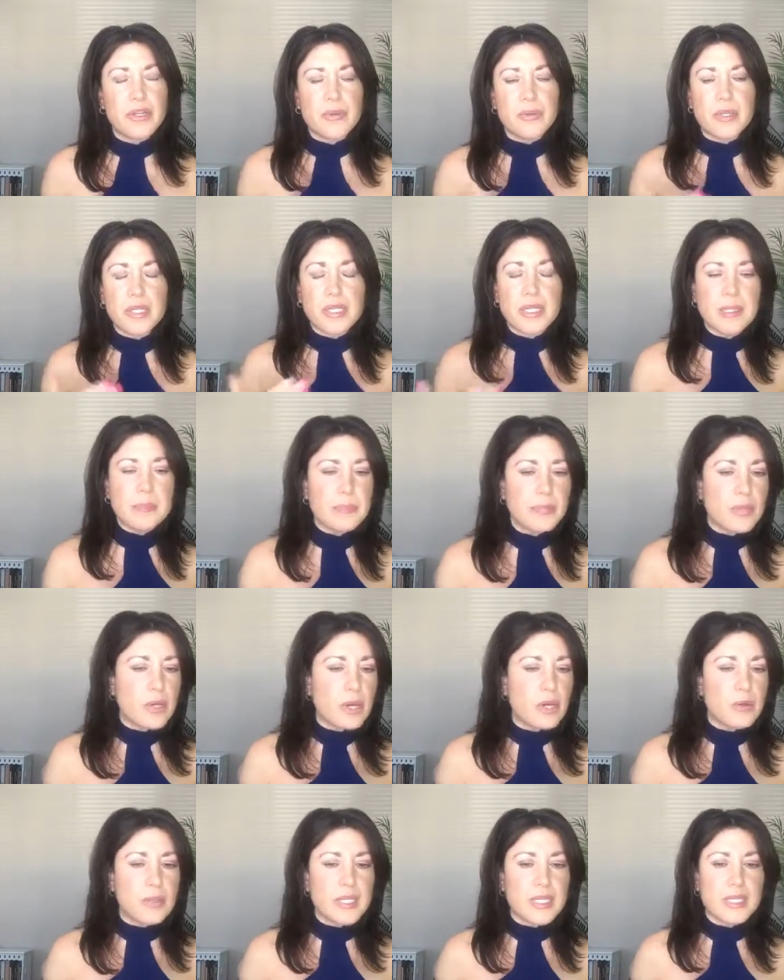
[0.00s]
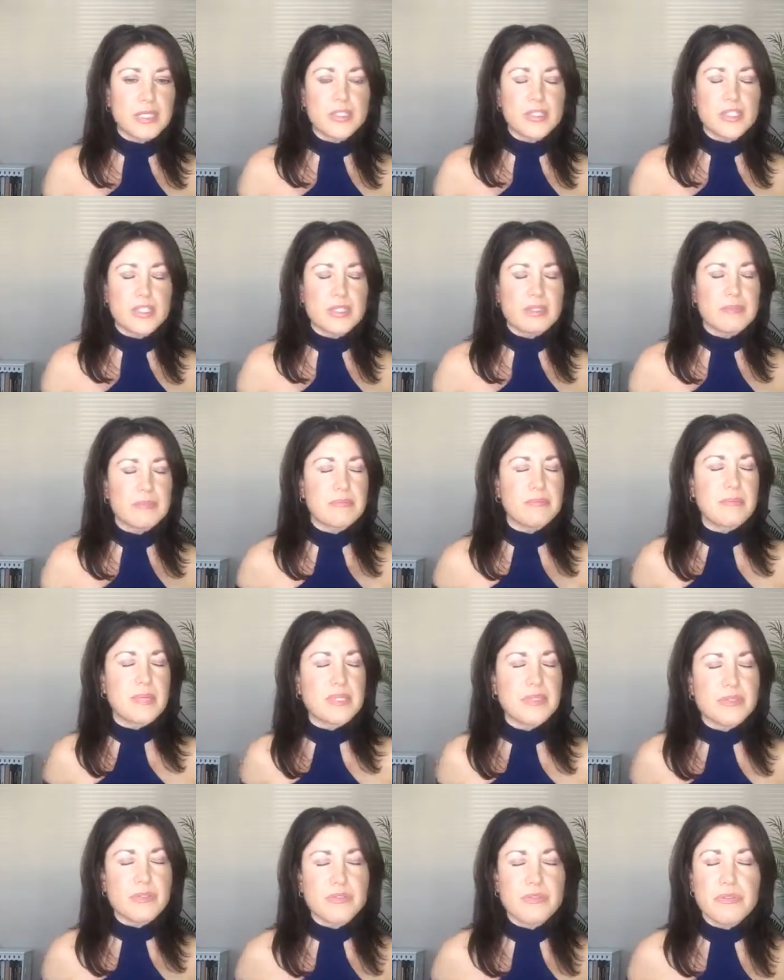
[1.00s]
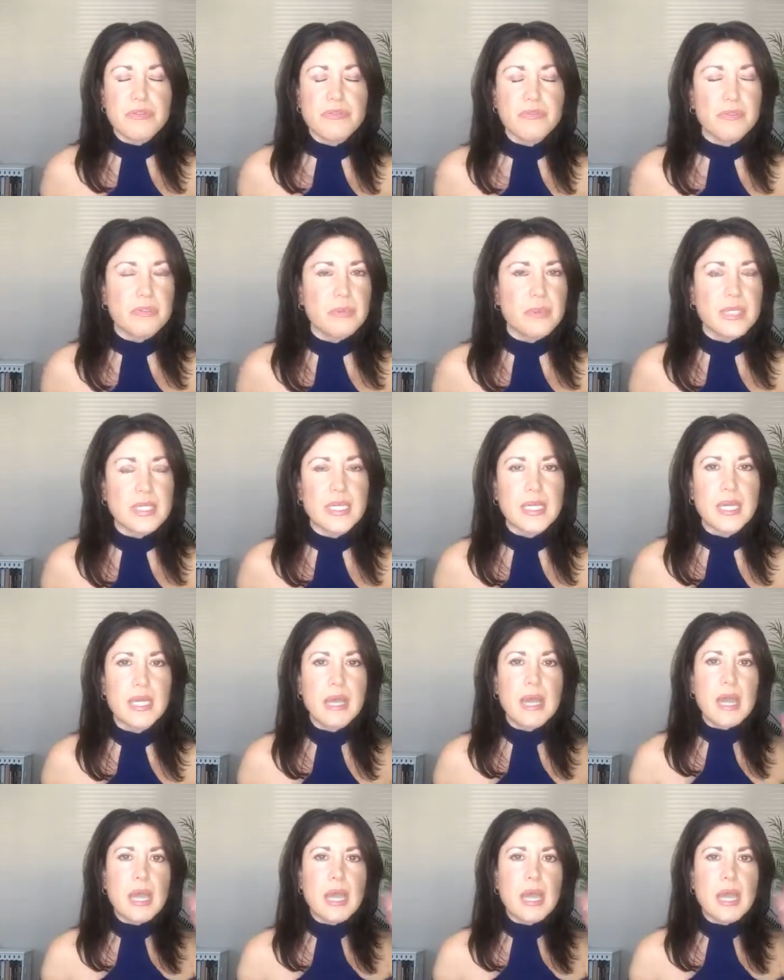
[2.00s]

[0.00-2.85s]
keep going, just muscle through it.